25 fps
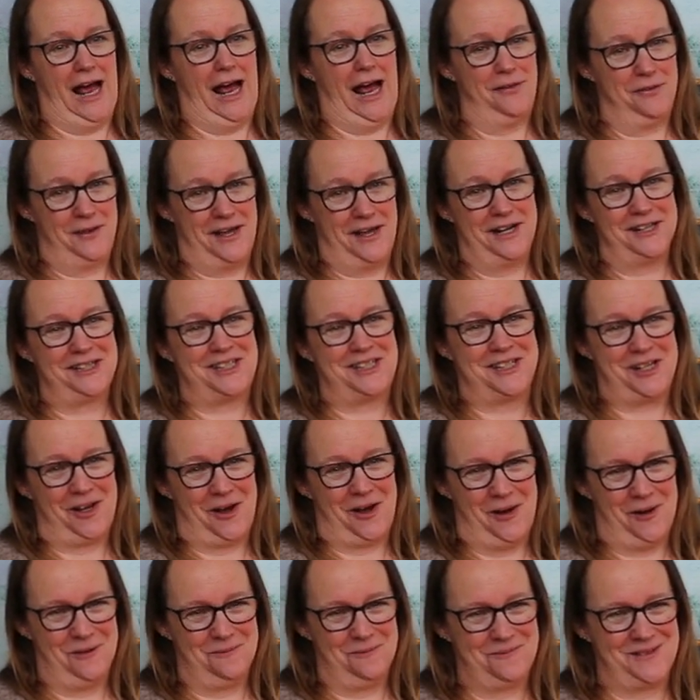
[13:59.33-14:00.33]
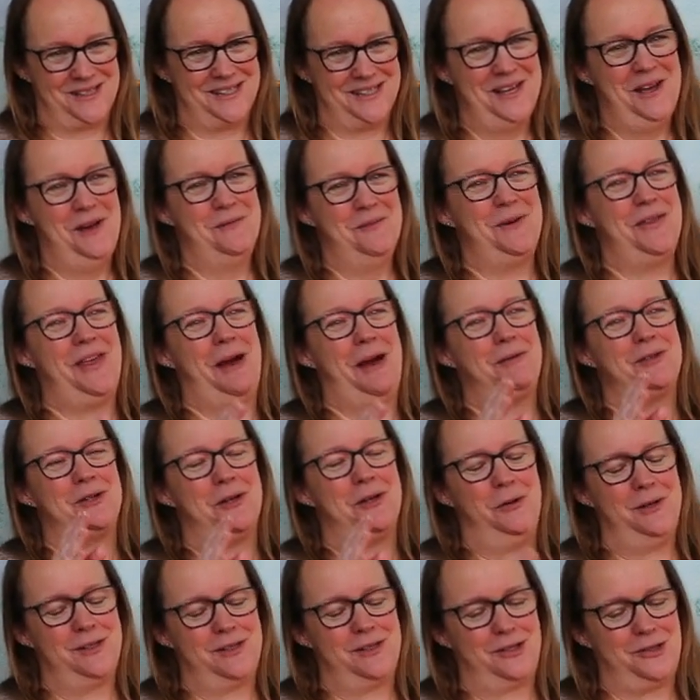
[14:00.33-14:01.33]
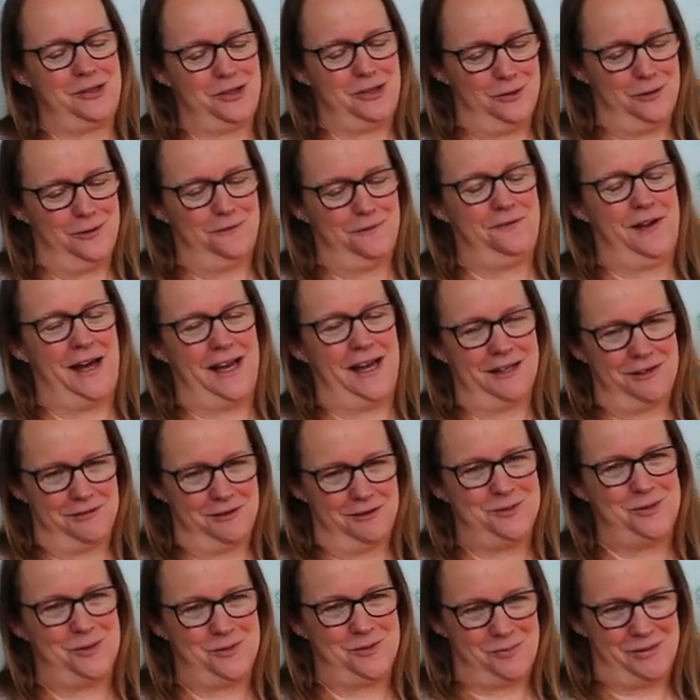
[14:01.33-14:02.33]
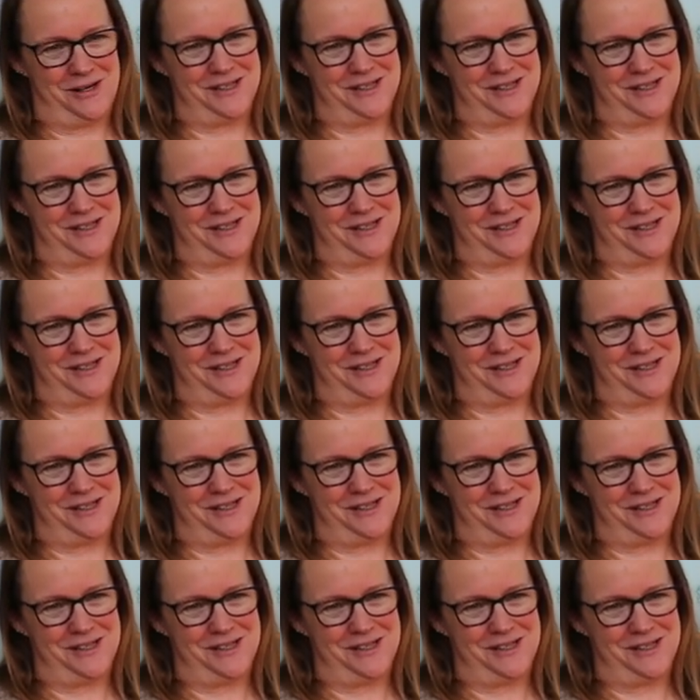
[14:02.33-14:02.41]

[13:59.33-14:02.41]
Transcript: And then I stopped. But that was always a surefire Christmas